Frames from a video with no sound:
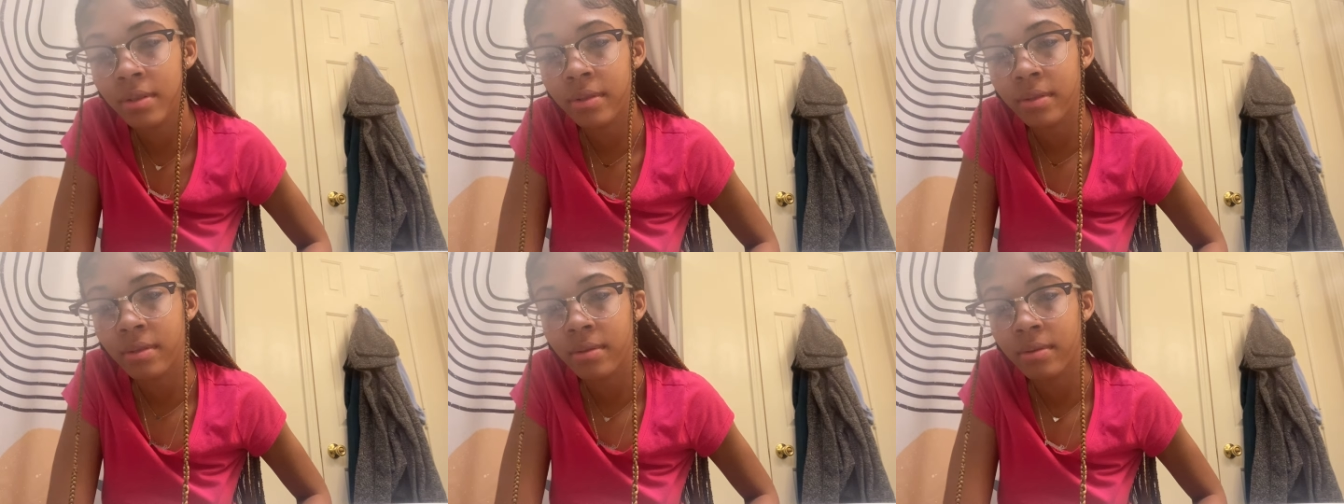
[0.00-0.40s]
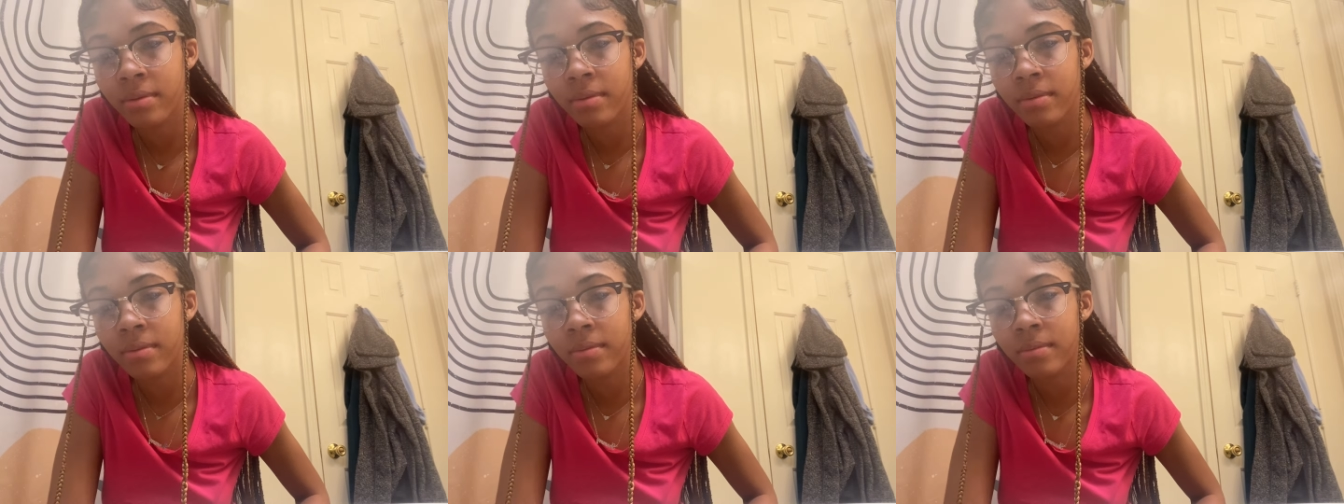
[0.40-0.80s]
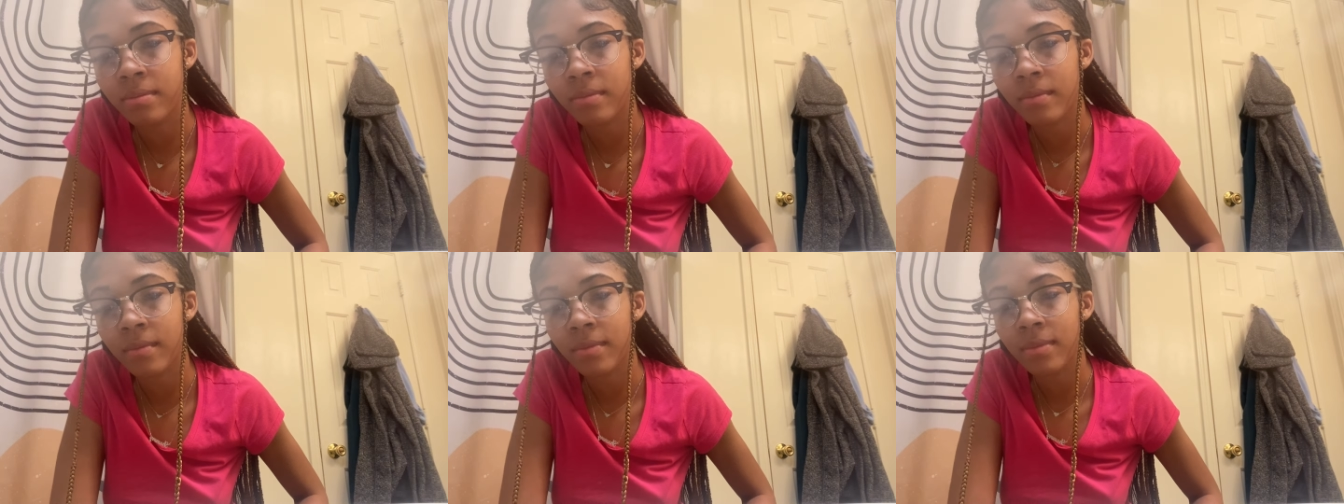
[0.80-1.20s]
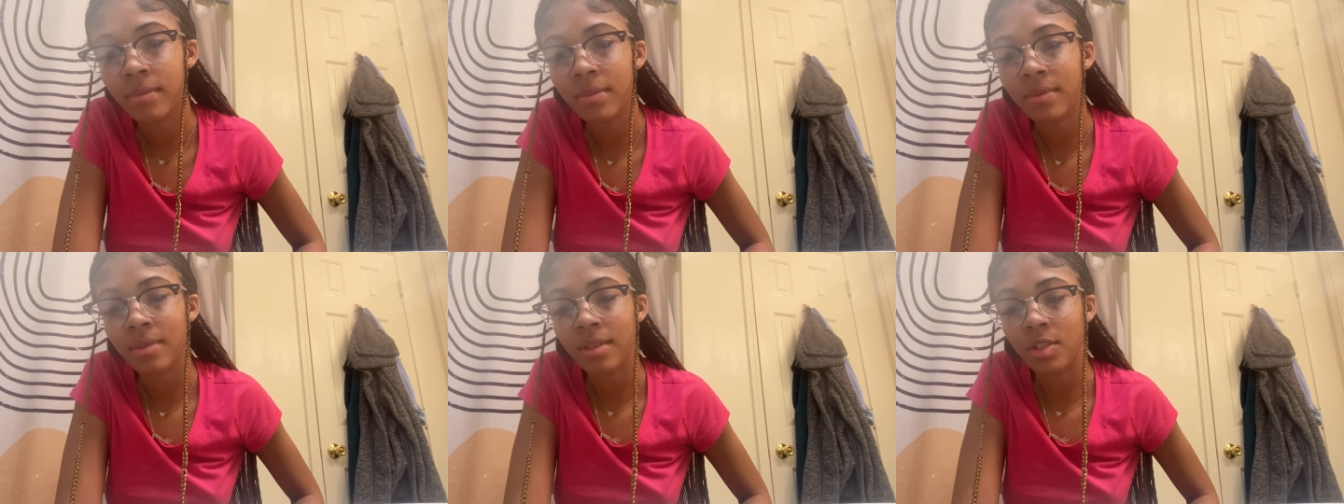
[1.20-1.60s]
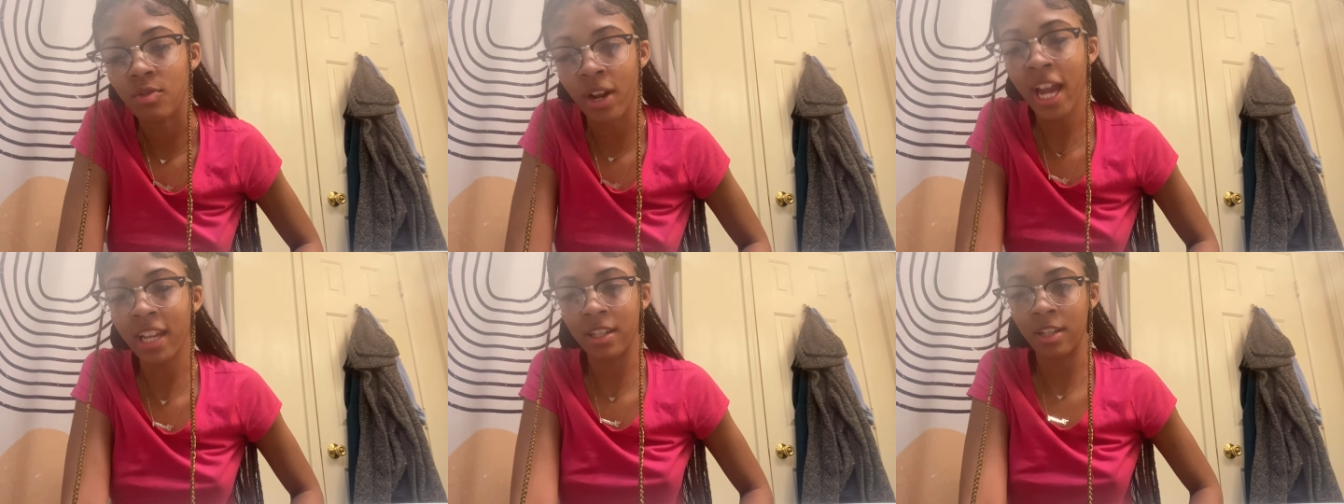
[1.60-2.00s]
Tragic.
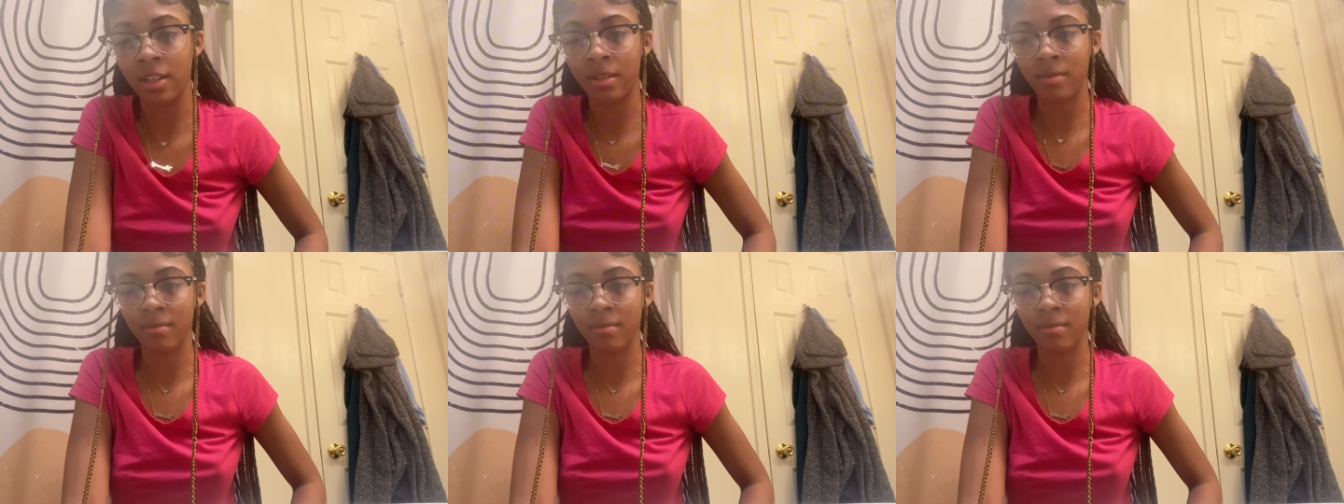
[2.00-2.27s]
Tragic.